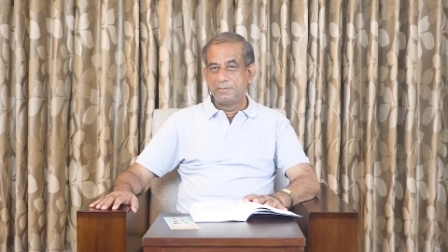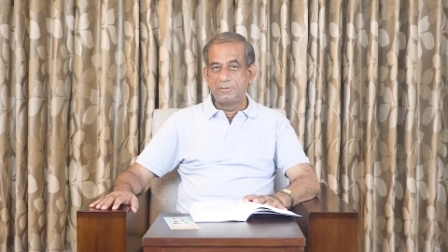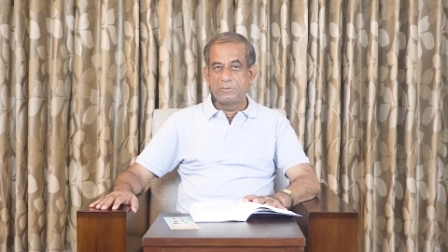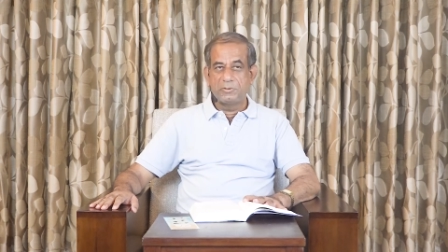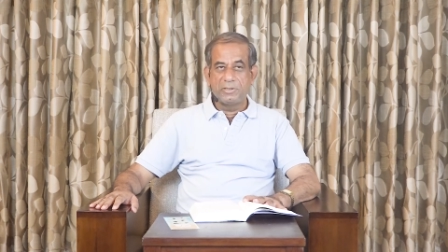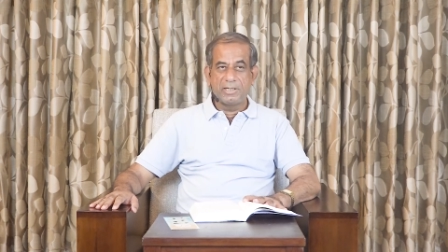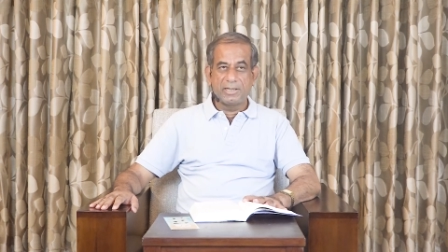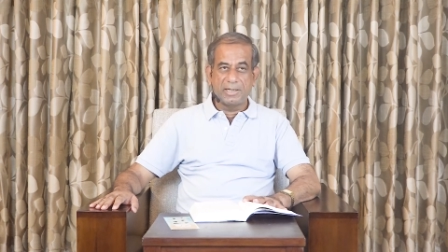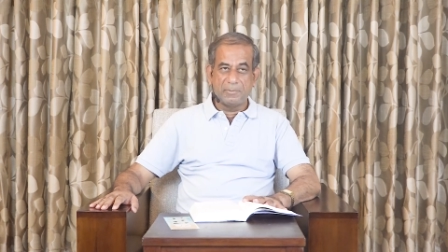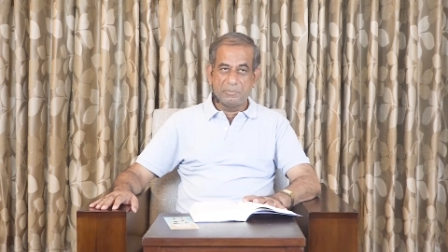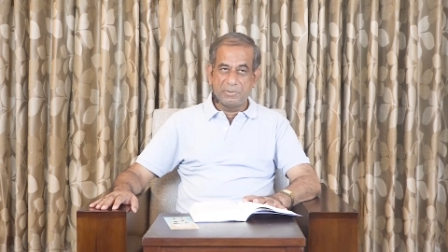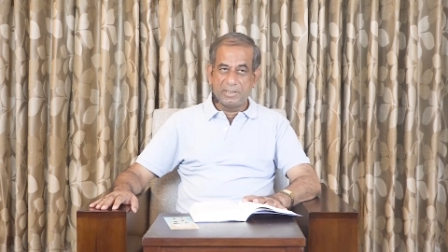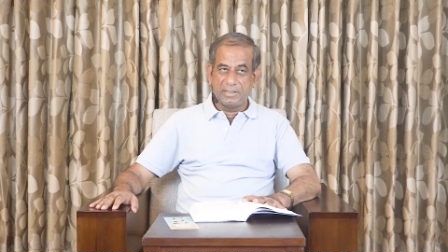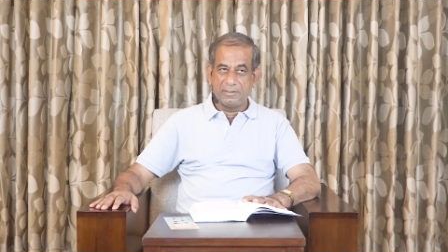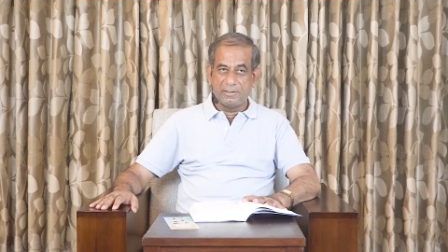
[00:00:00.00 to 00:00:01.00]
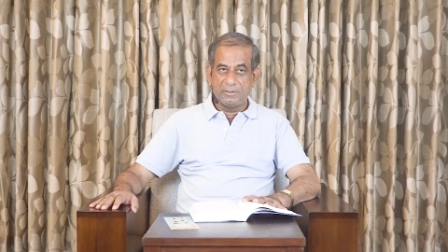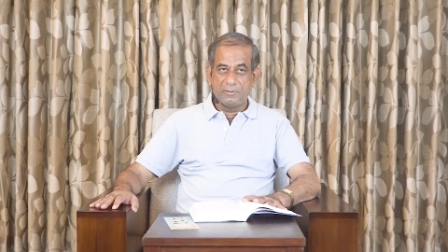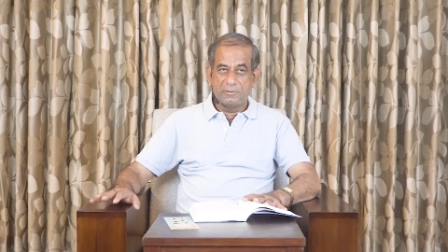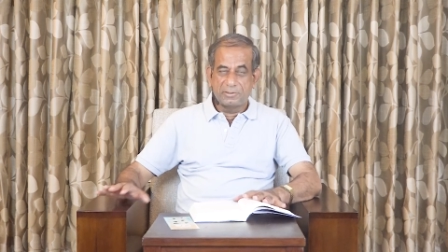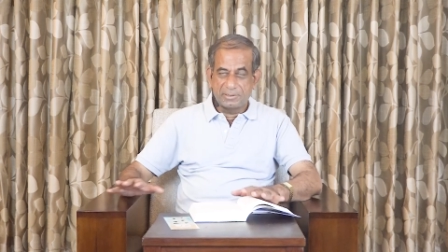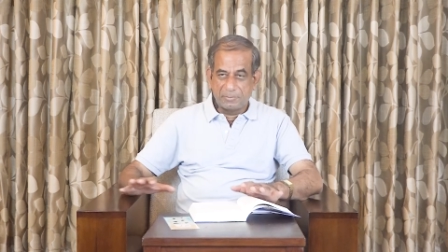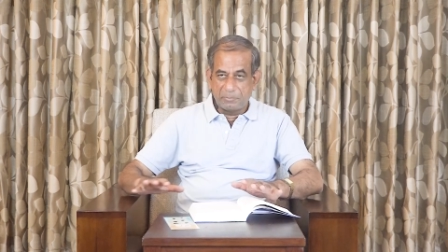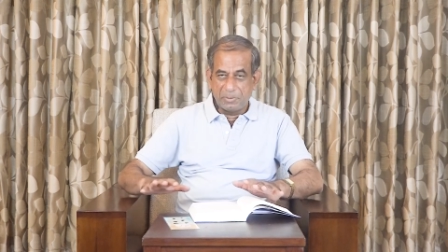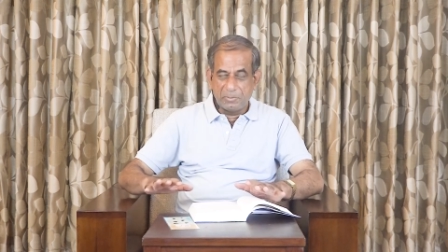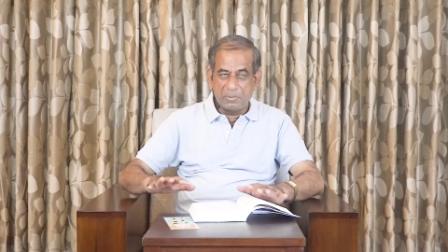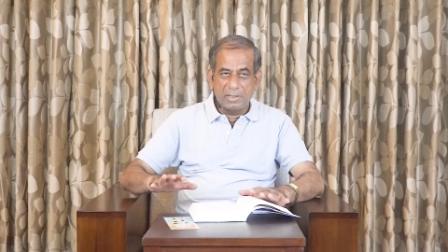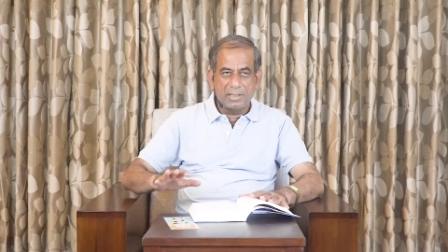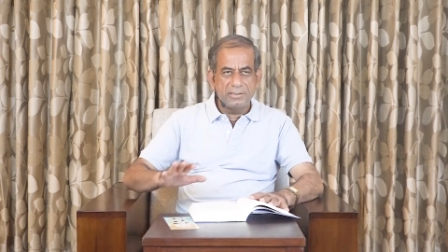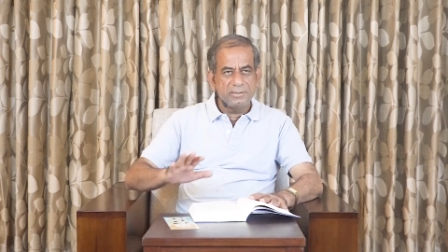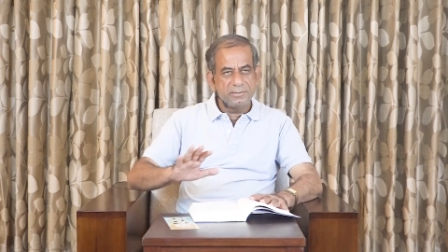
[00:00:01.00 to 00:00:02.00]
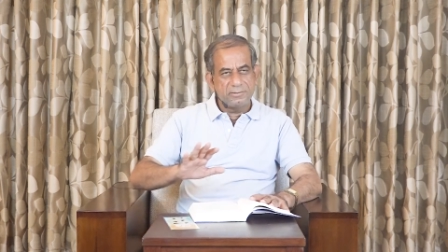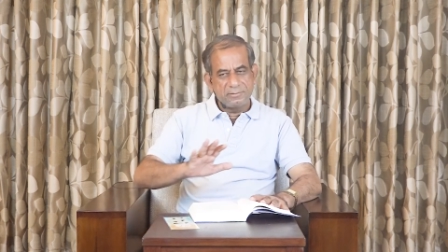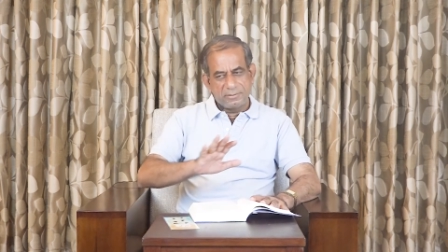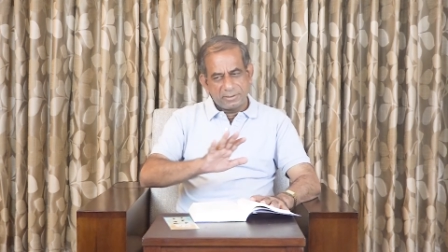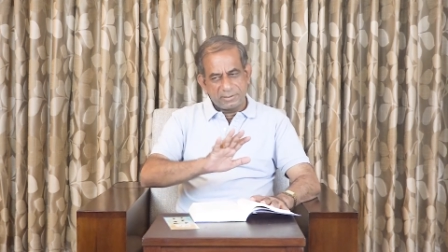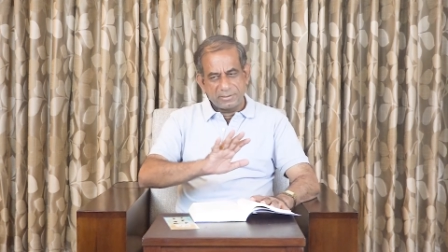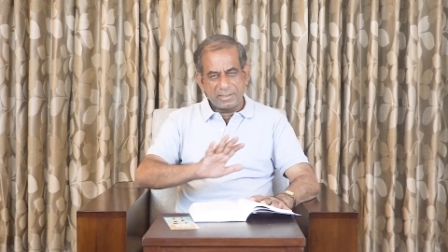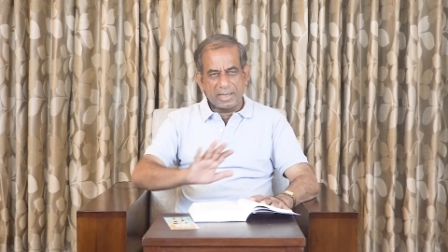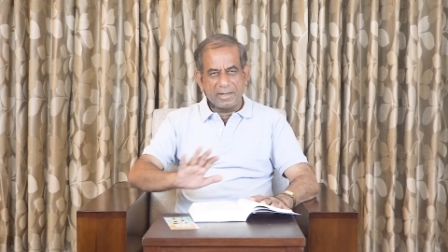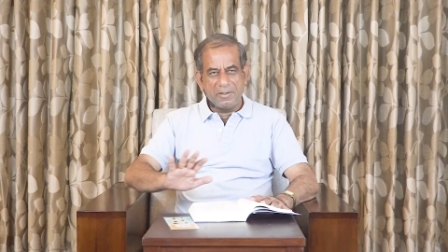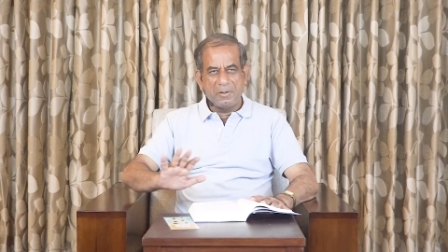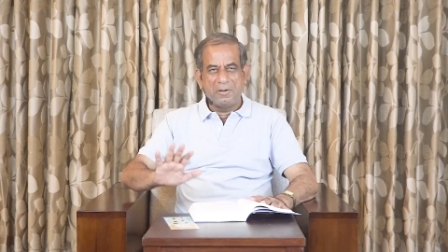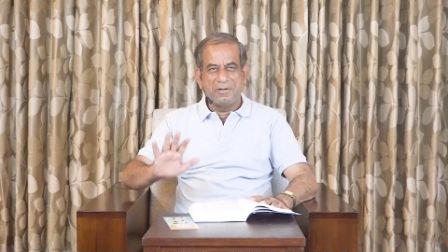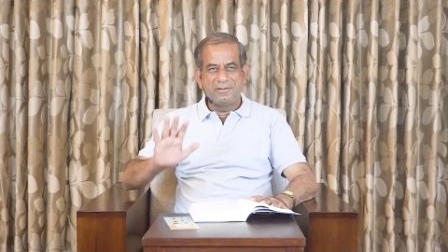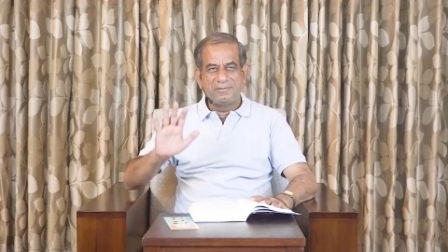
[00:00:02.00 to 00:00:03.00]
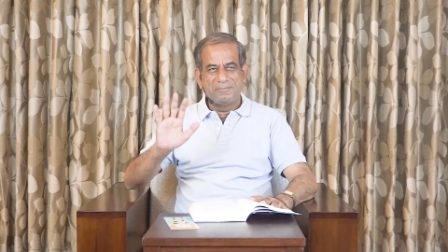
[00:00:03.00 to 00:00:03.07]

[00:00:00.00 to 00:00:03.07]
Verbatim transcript: So they kept, and you know, some people, I said, just carry on,